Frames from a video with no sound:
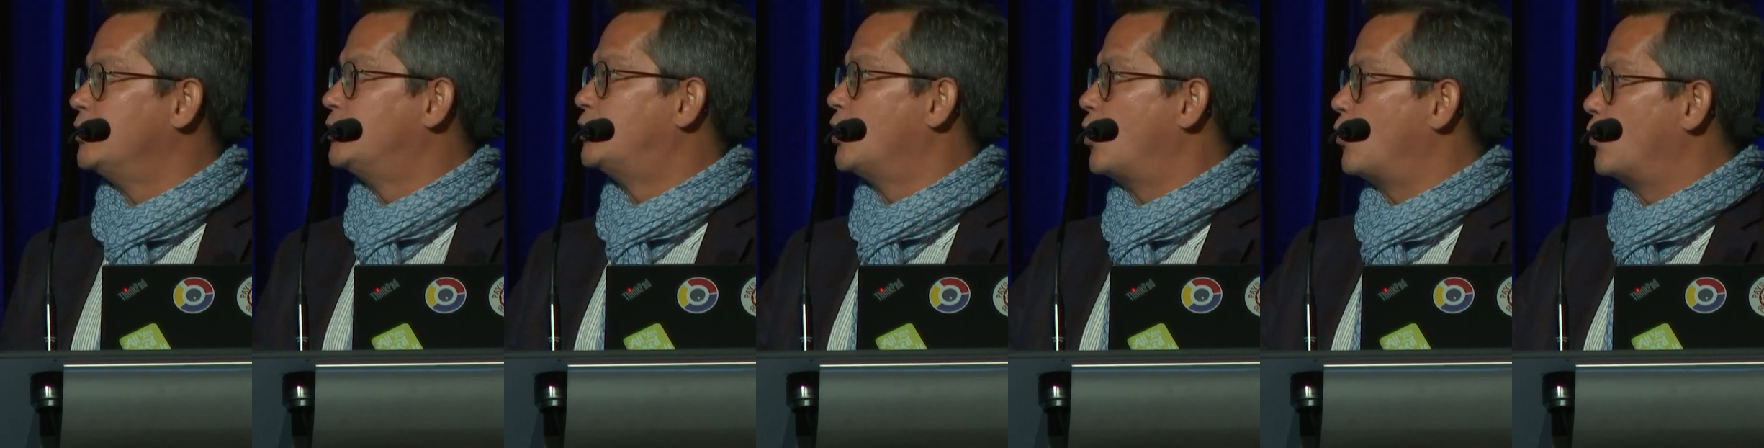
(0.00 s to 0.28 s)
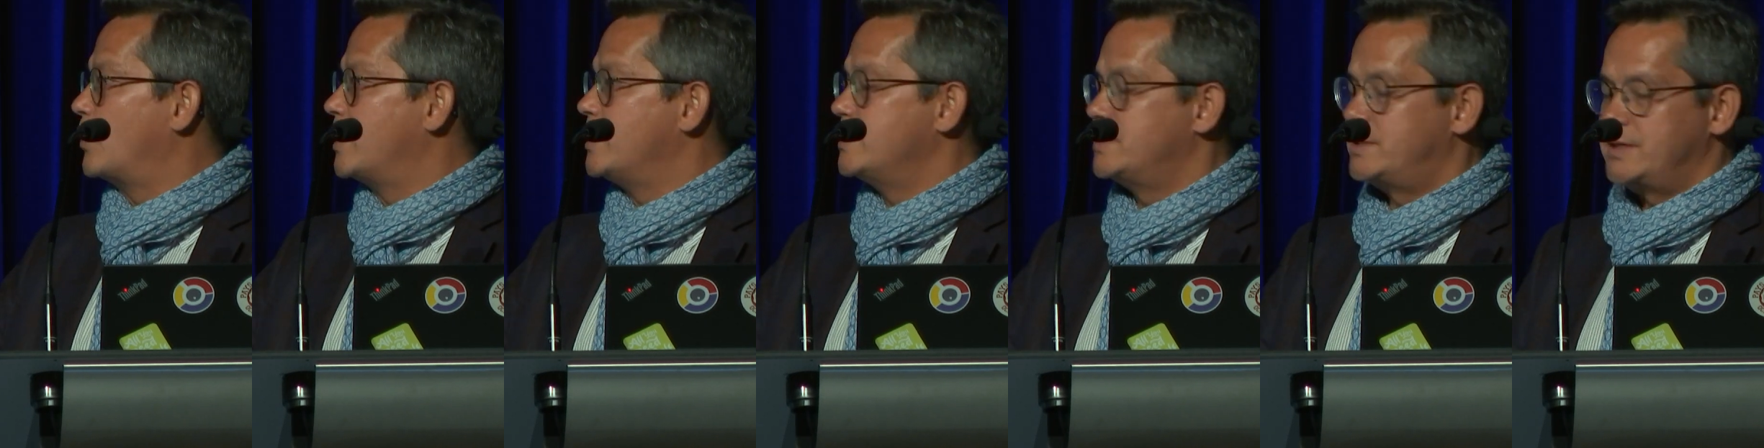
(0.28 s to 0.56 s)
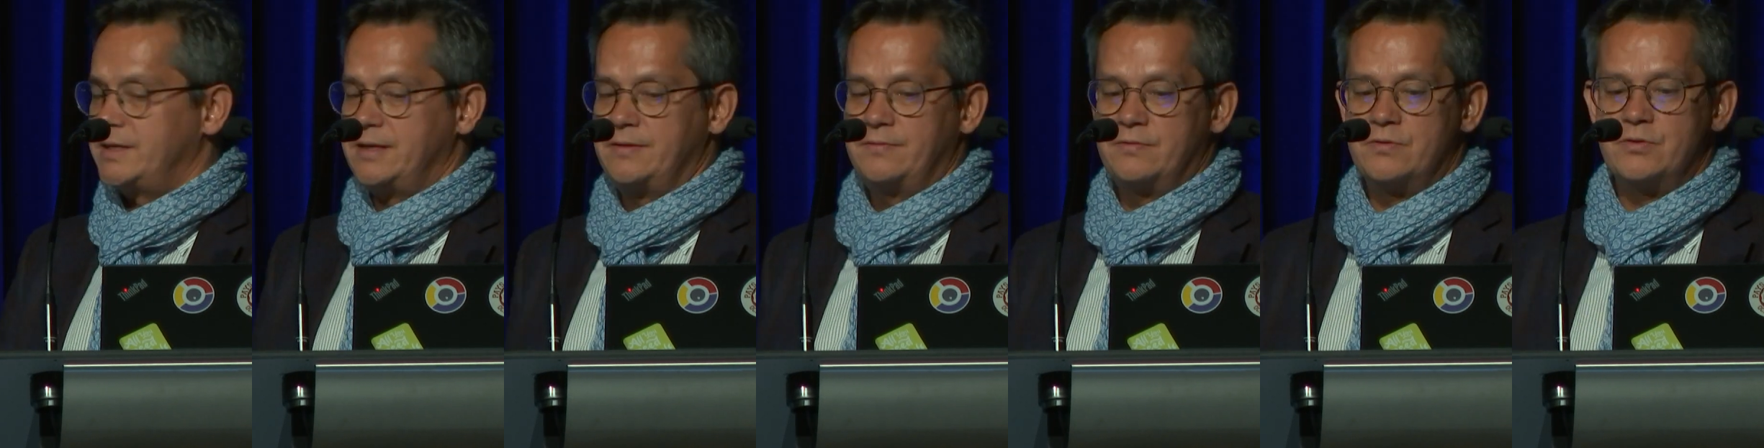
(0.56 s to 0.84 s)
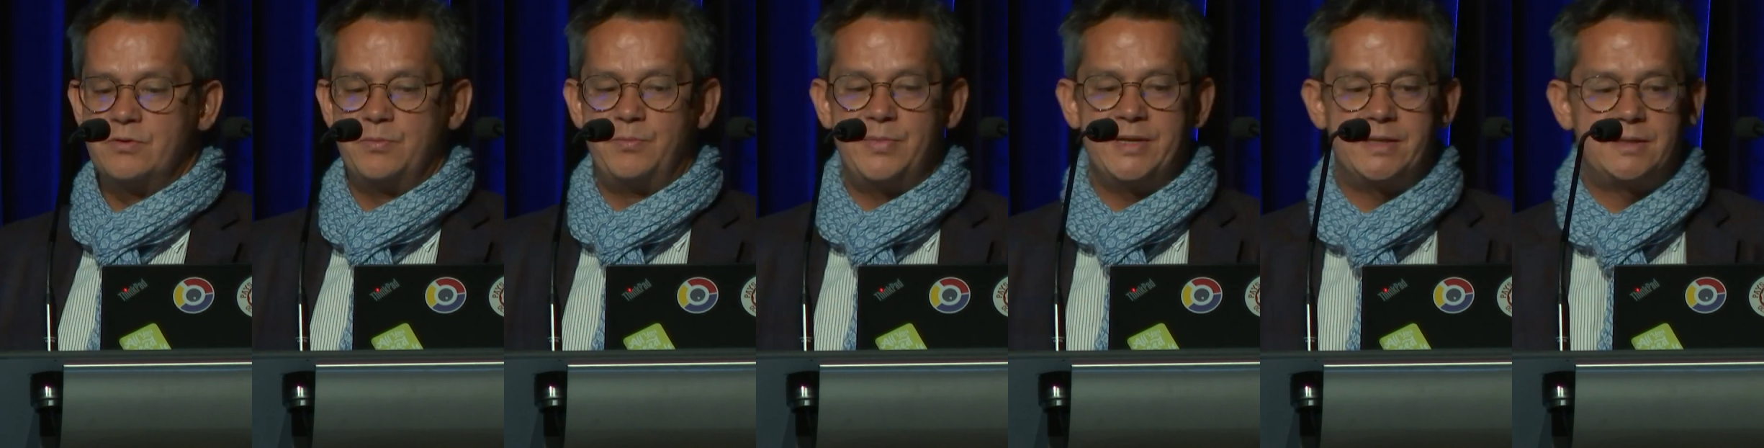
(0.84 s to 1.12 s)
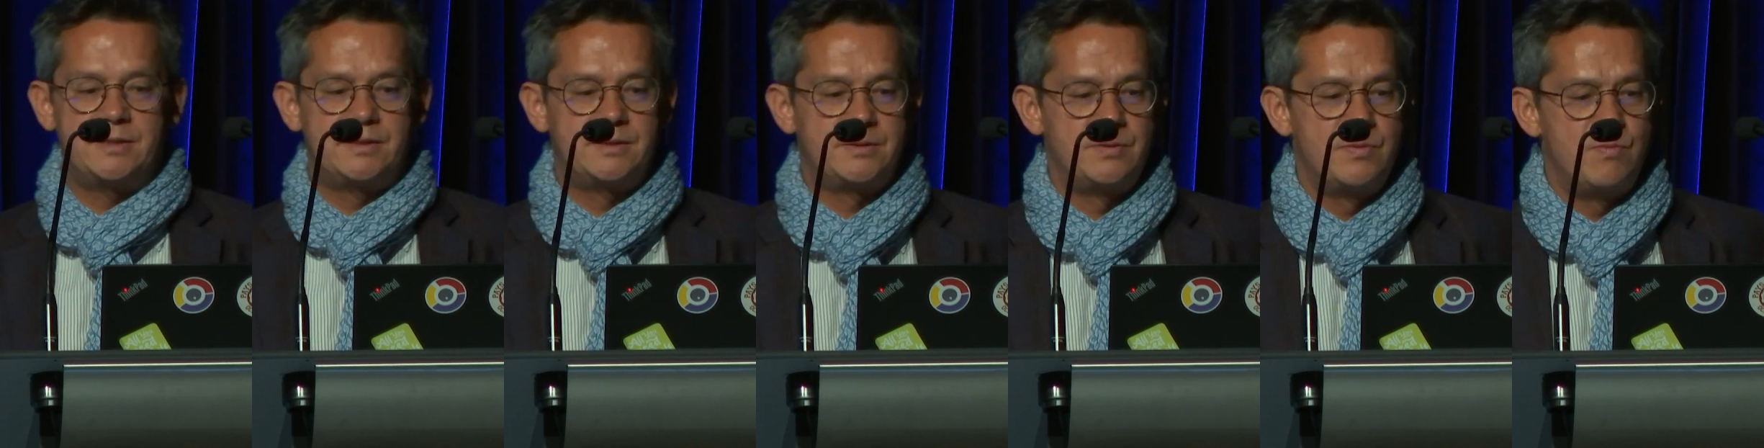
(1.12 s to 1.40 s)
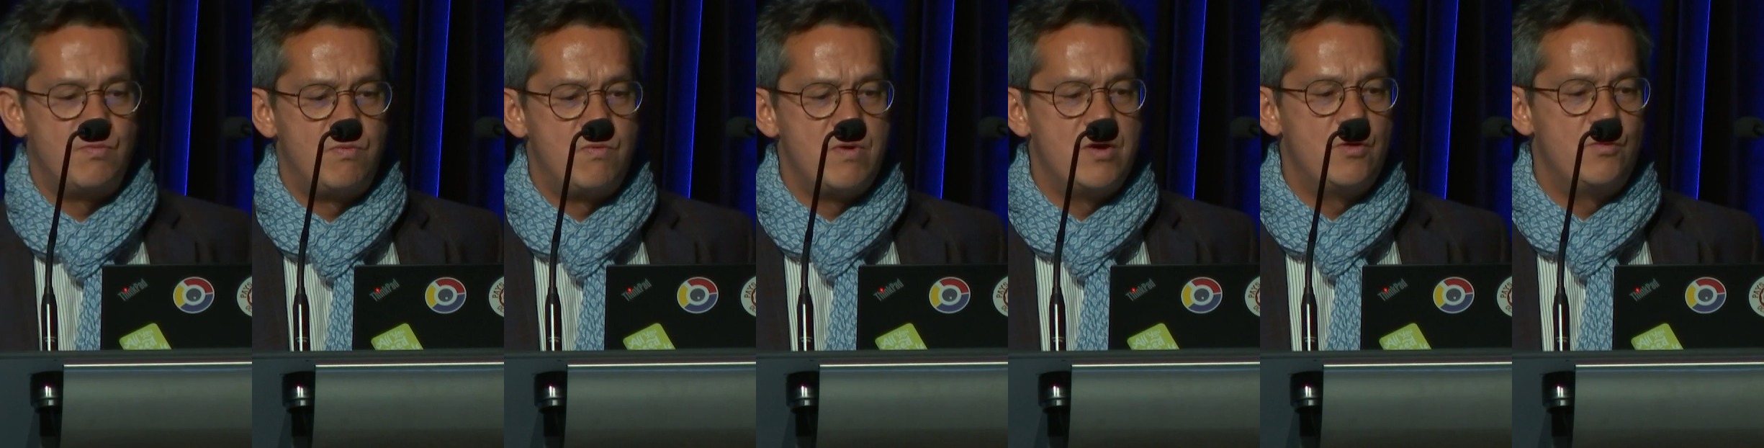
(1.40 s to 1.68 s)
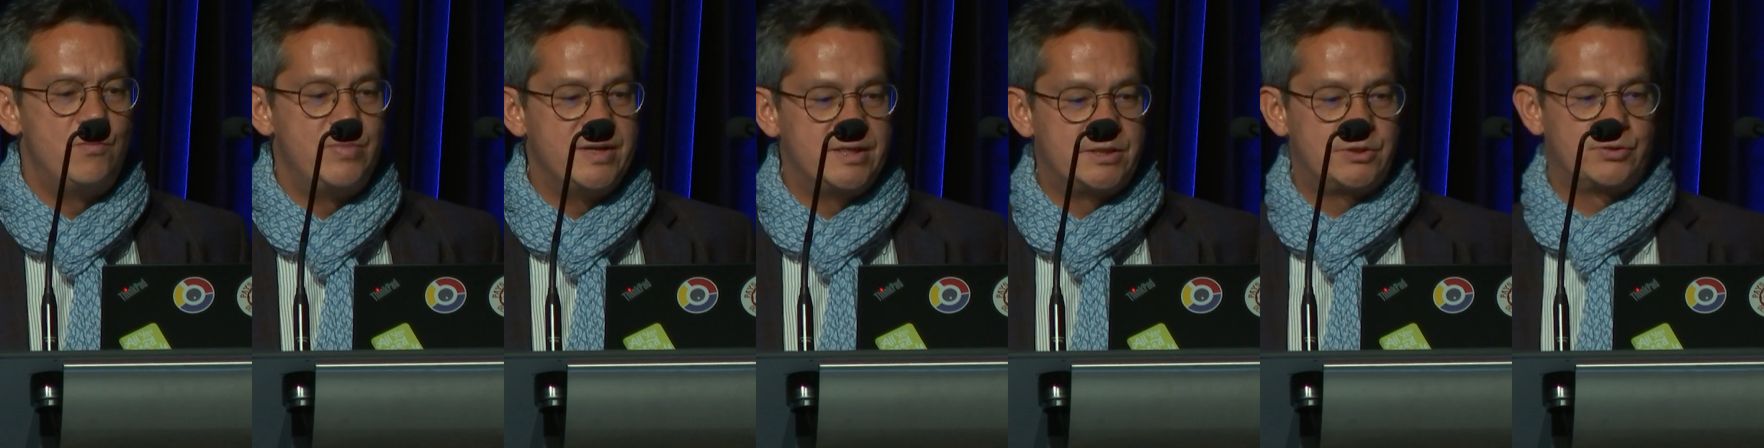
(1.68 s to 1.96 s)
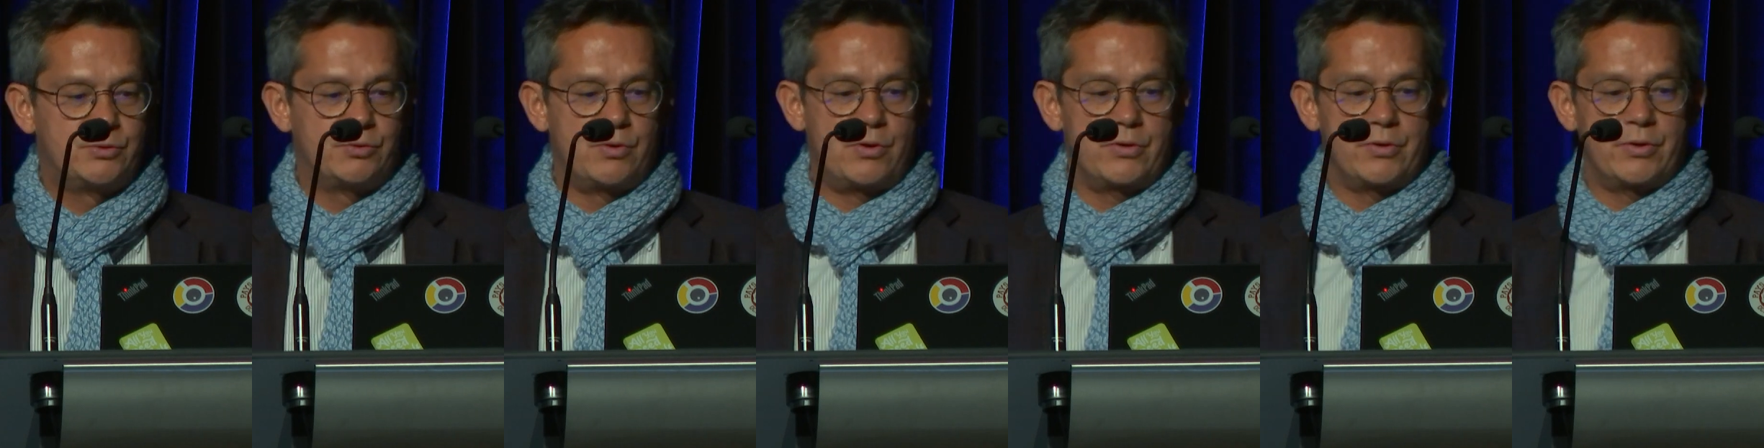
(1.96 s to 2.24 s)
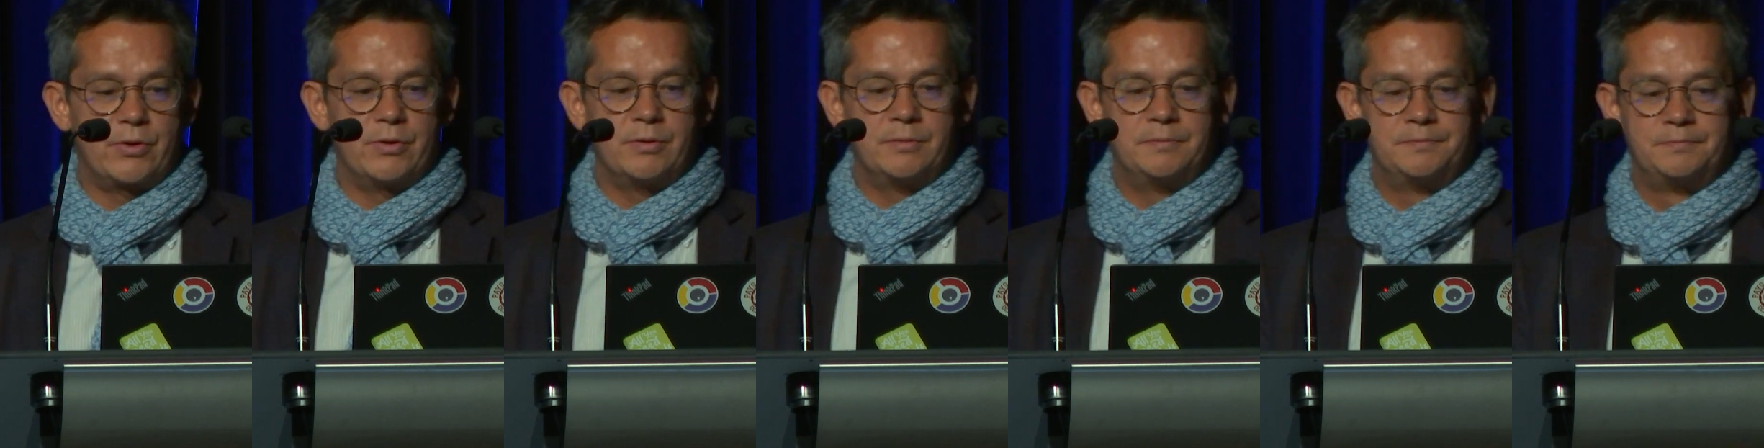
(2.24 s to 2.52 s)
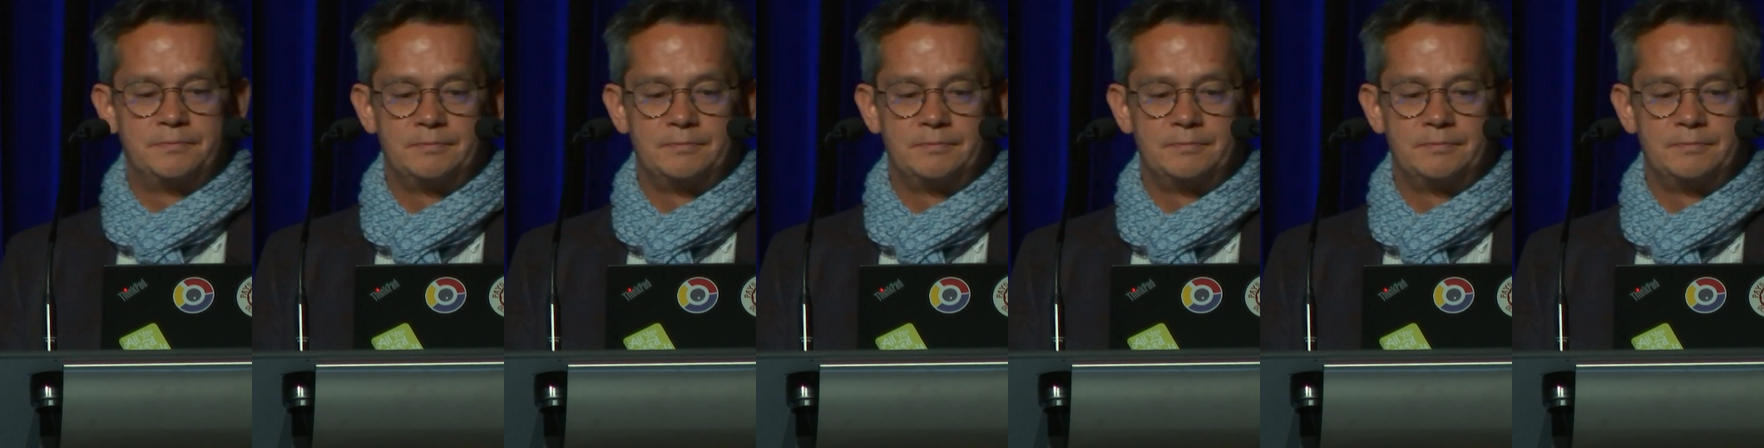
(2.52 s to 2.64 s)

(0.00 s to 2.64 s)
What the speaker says: torrent even a bit stronger.